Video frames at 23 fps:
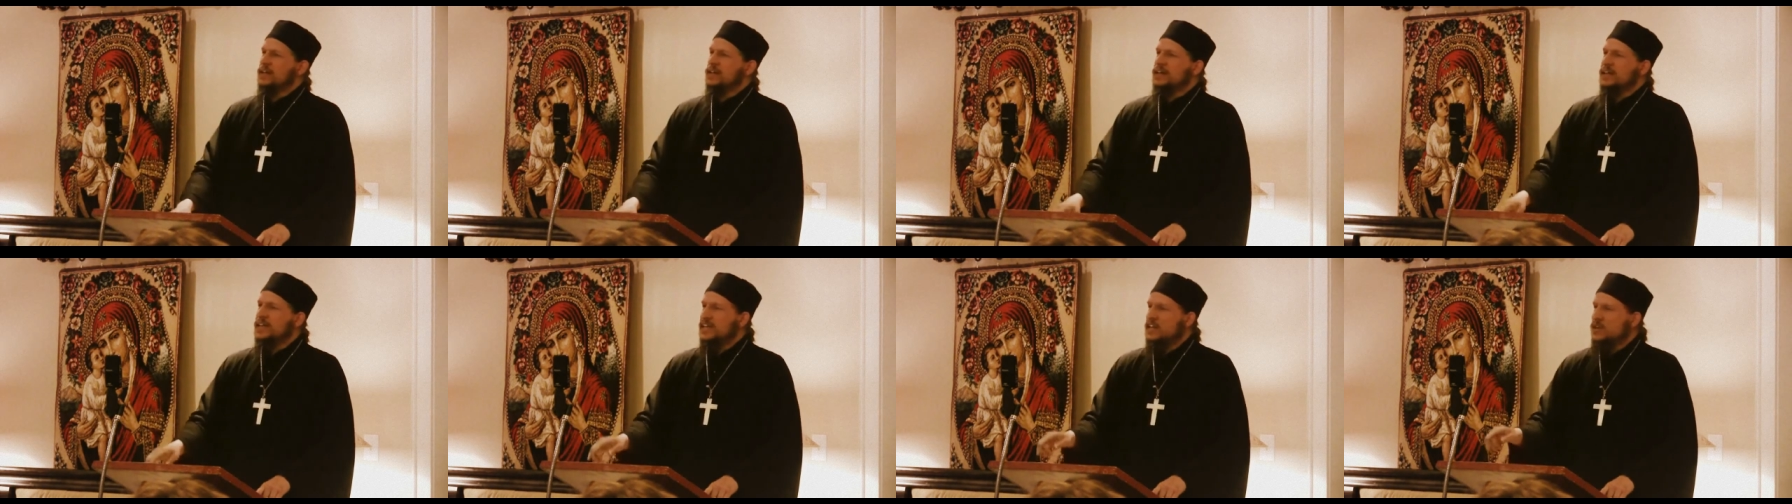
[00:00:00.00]

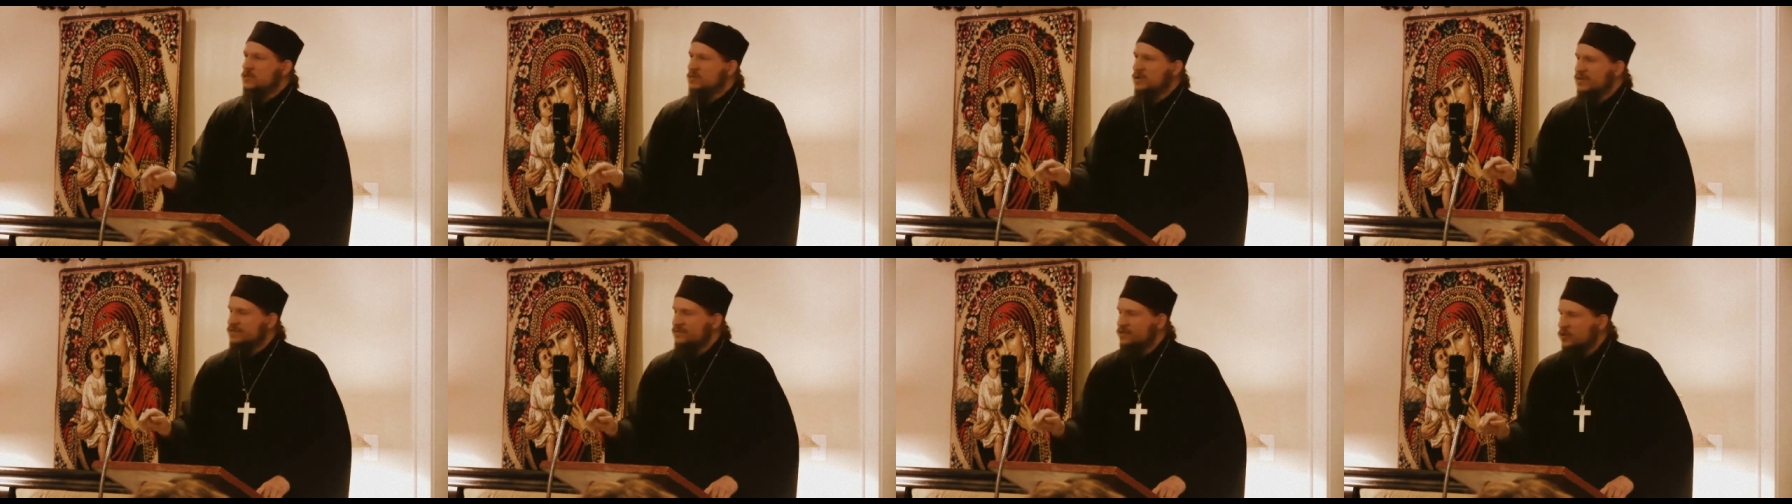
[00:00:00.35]
He
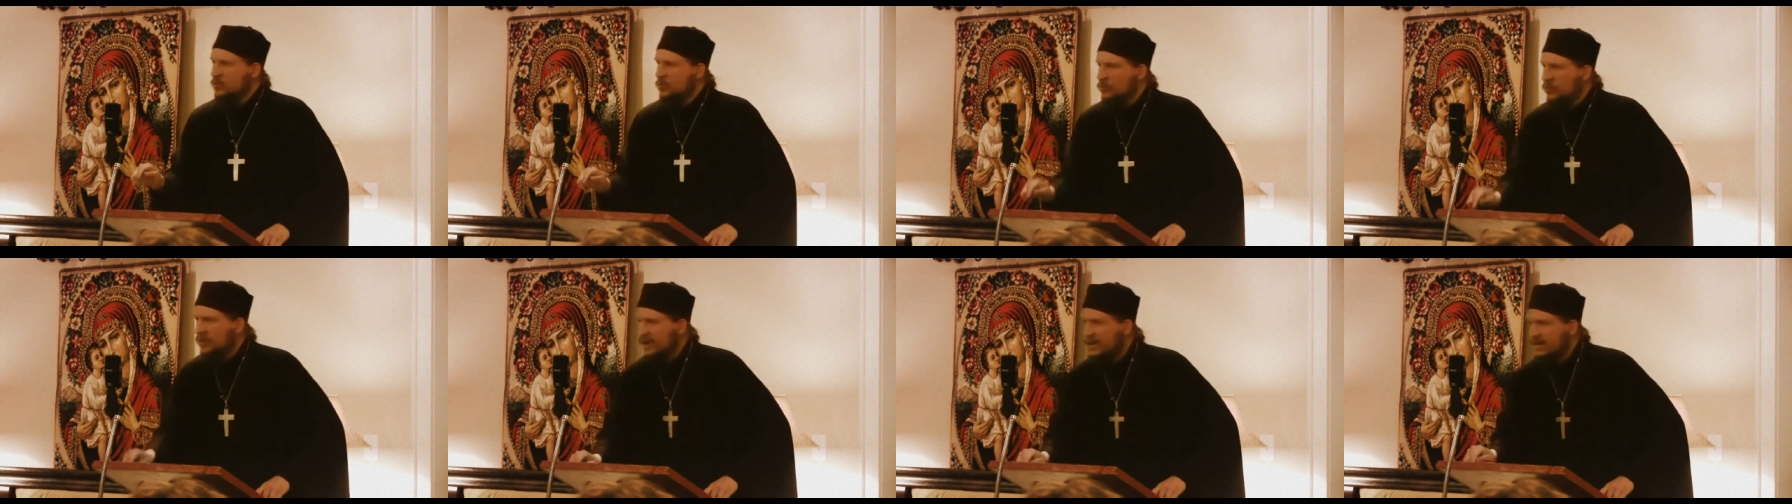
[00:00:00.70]
didn't want for
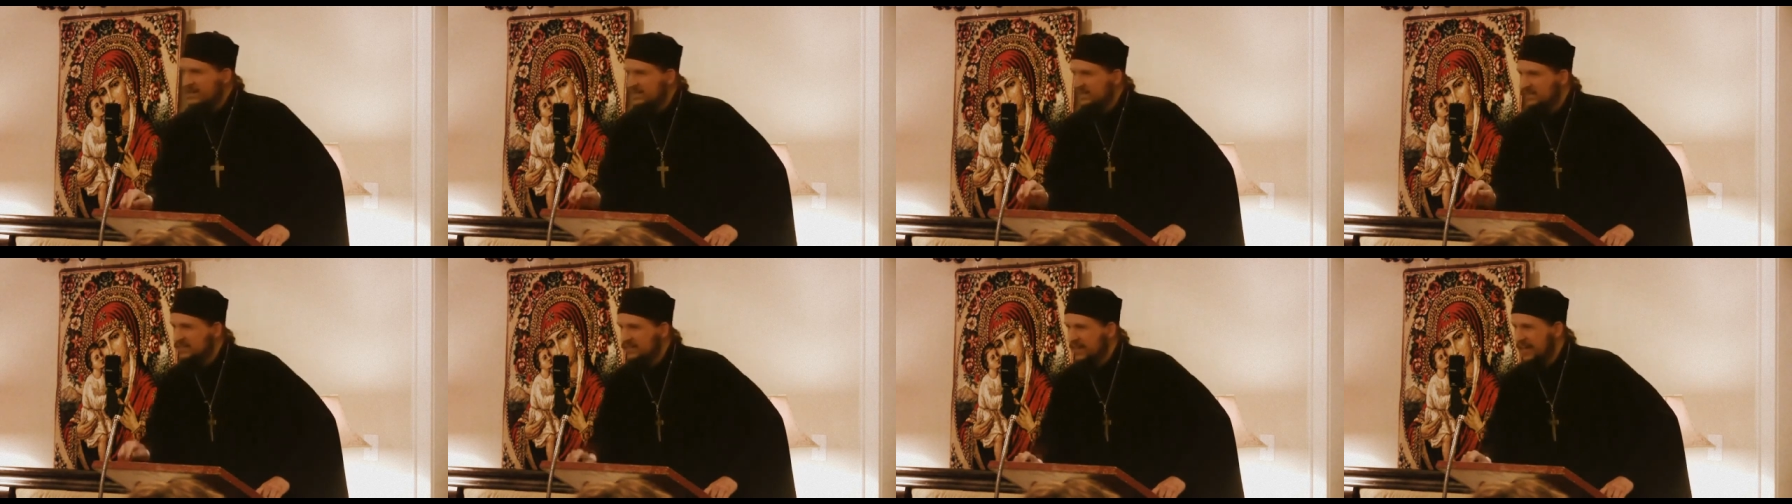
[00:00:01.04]

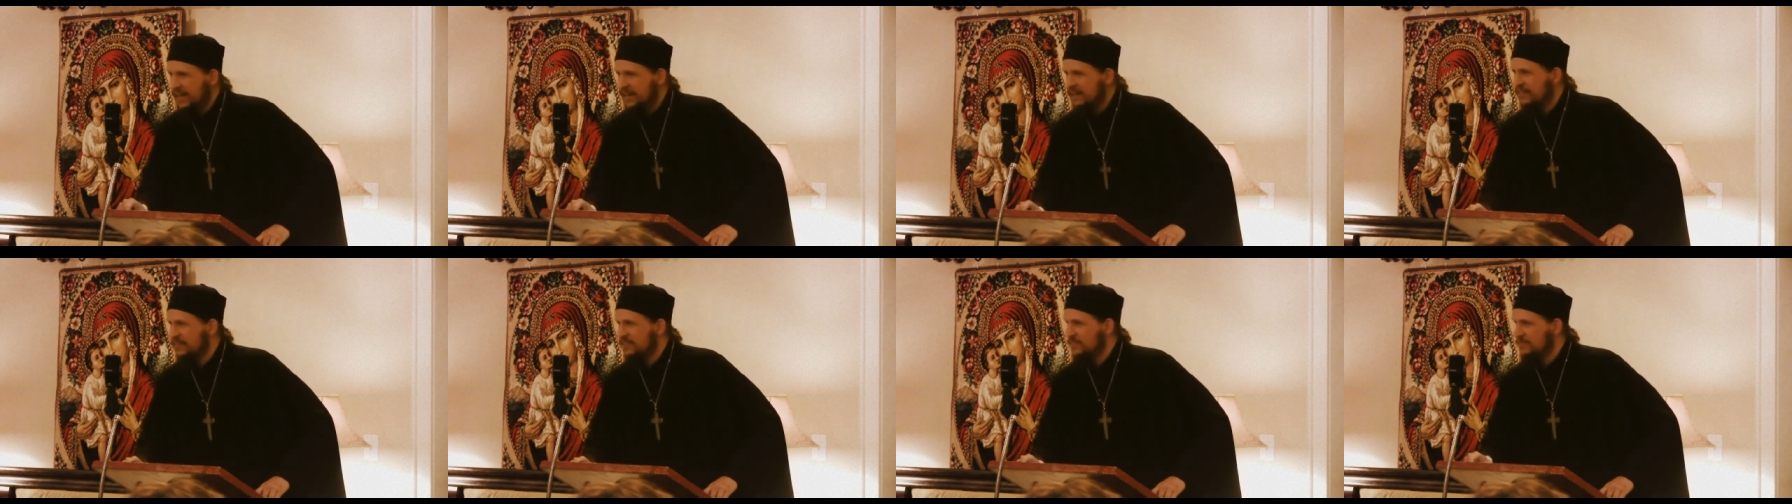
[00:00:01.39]
one
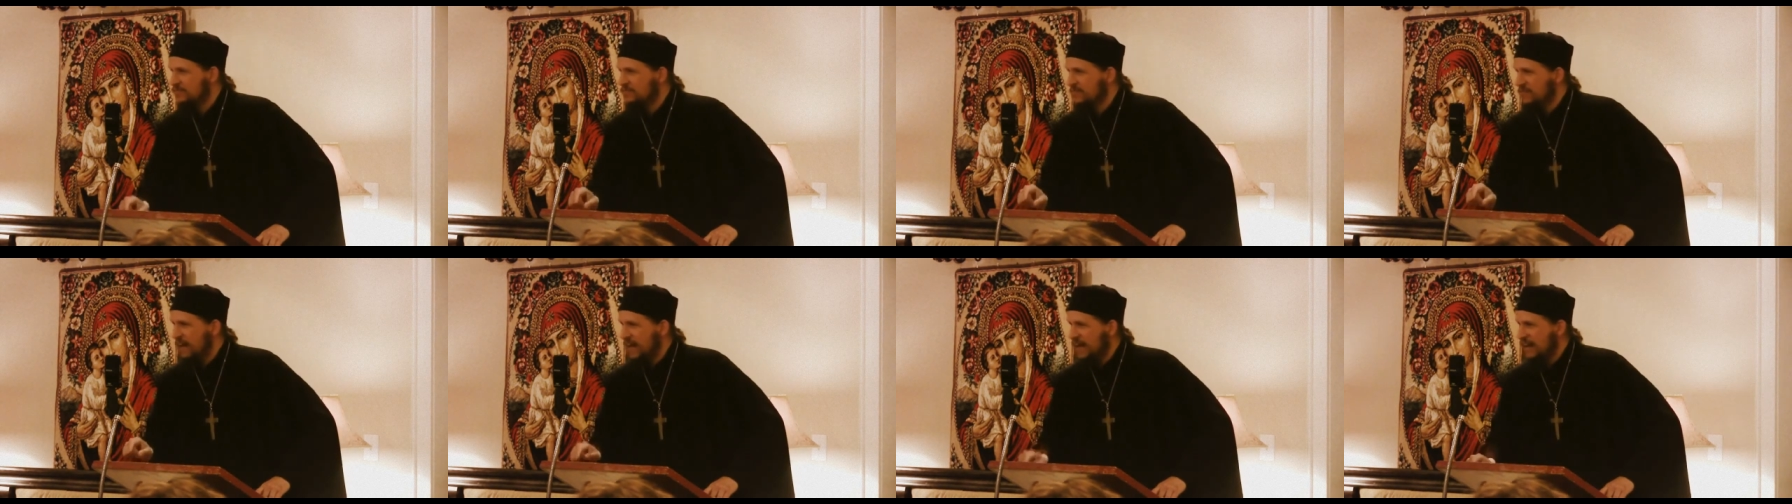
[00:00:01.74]
second
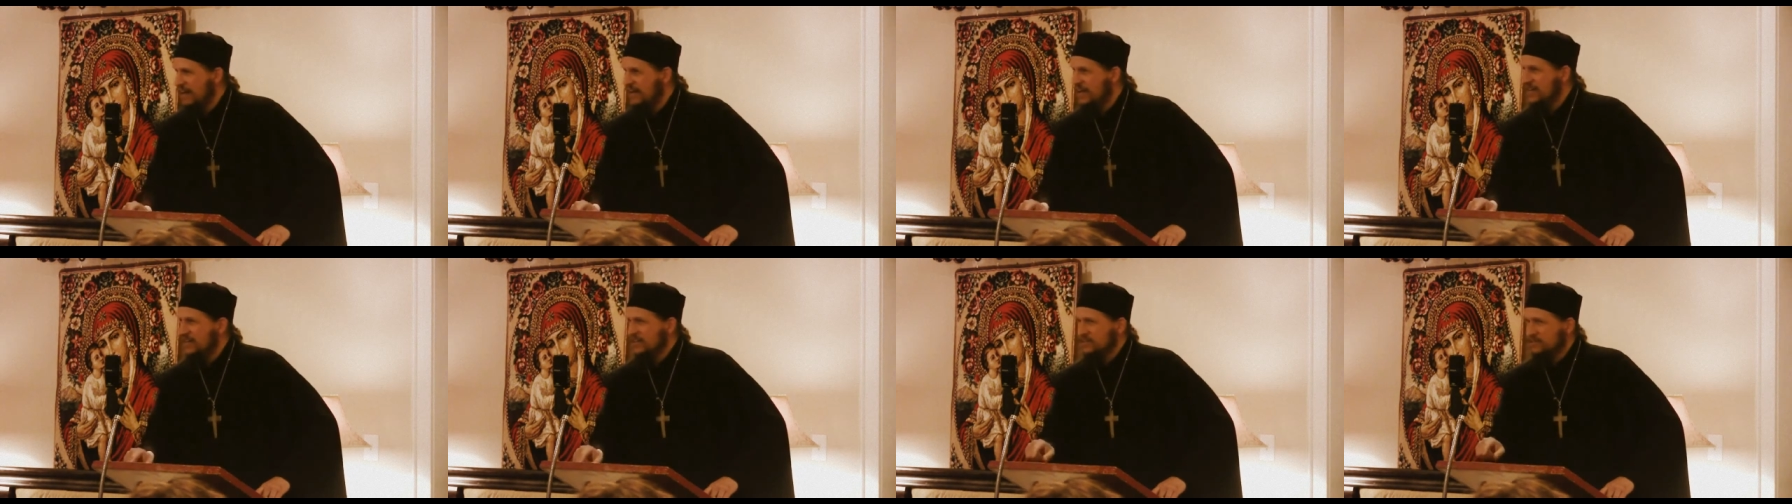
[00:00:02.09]
to
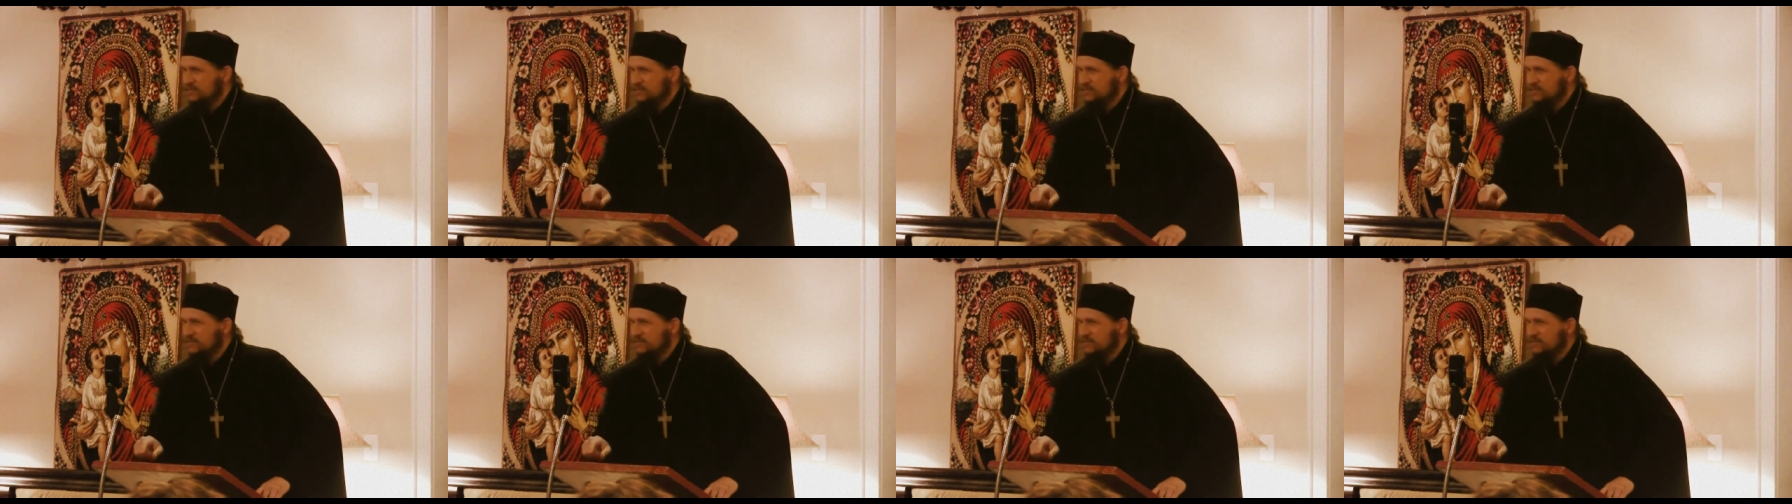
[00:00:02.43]
not